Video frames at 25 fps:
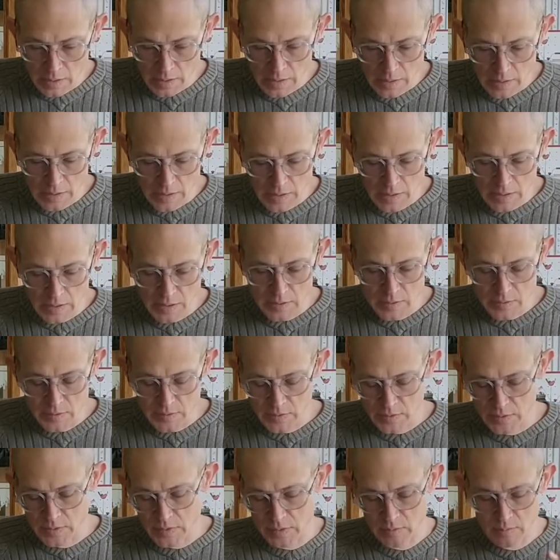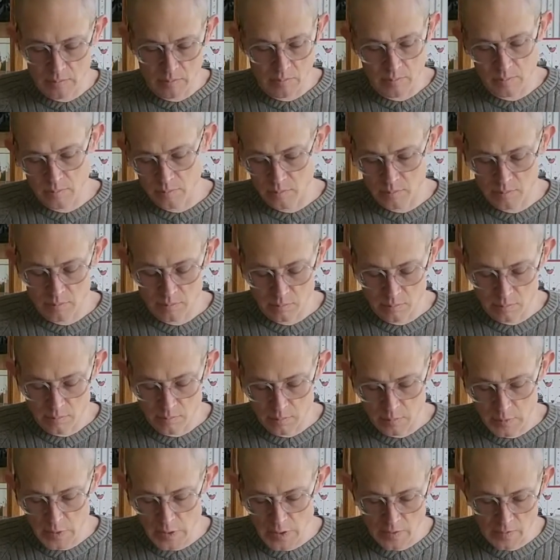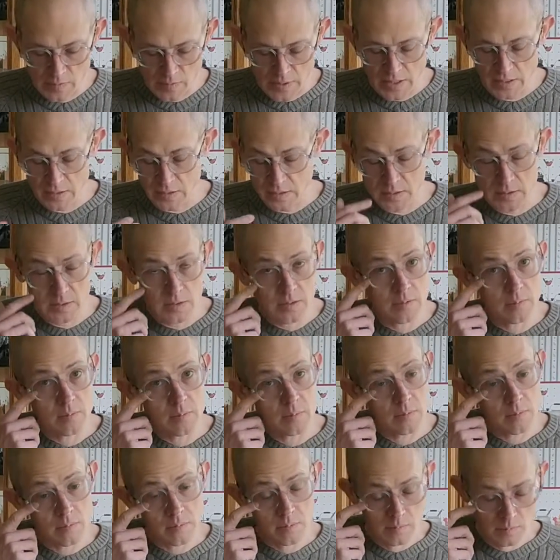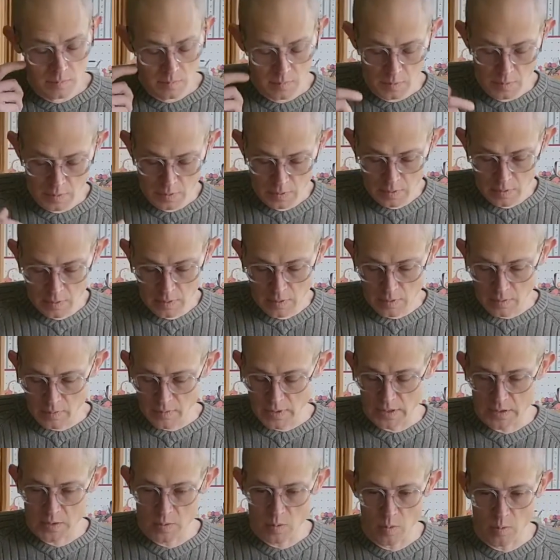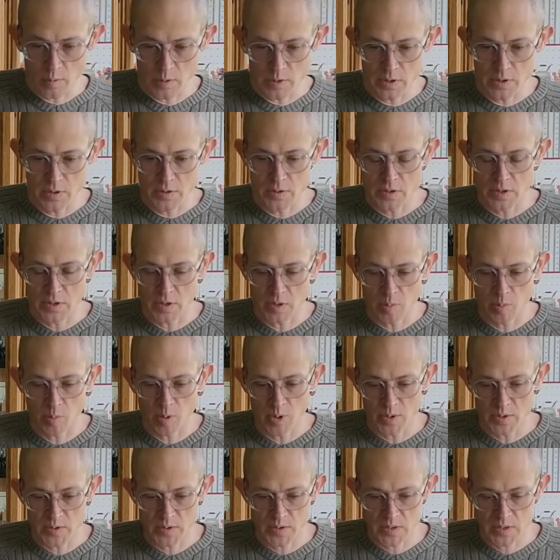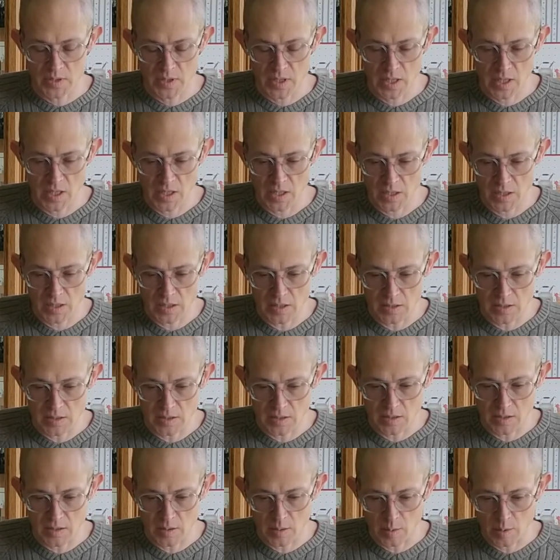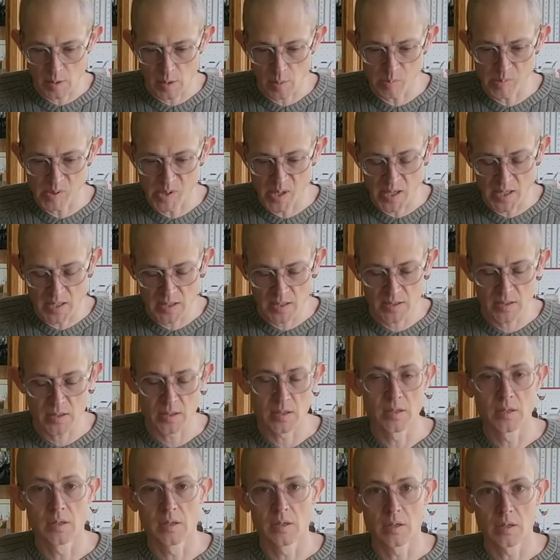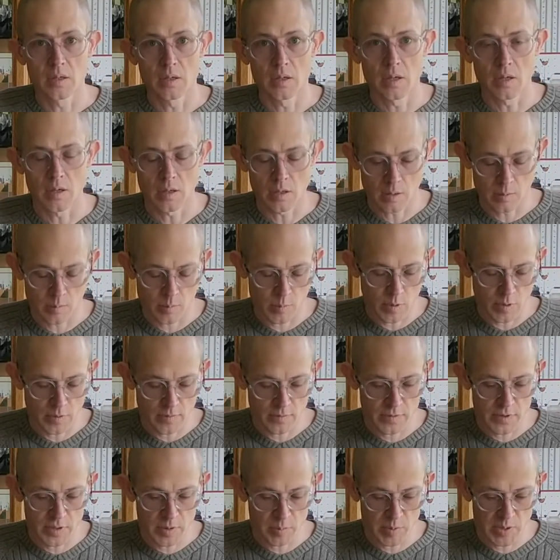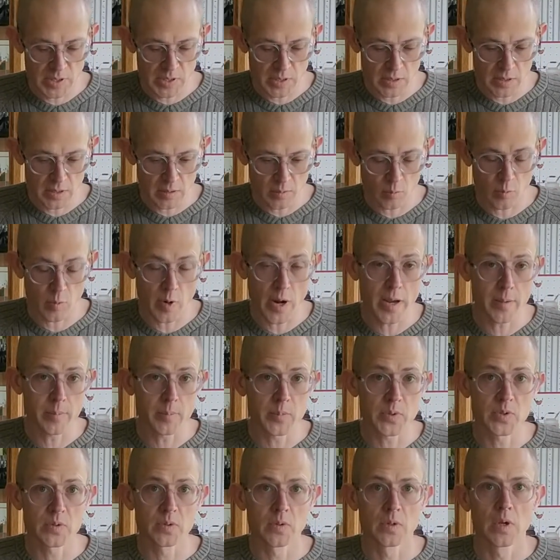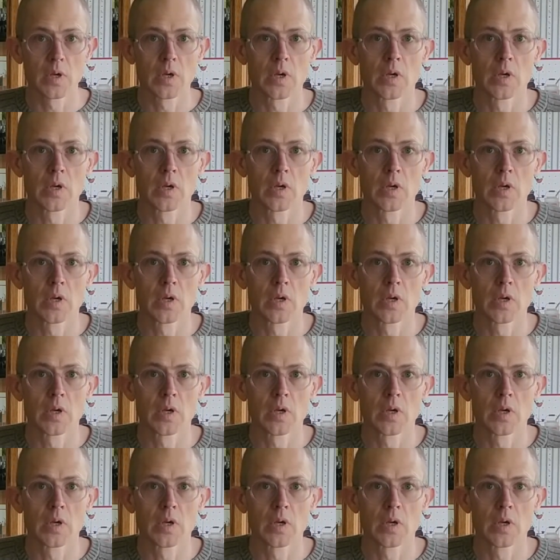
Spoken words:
And yeah, that's what we use to compose this cake. It's a blend of tippy ripes.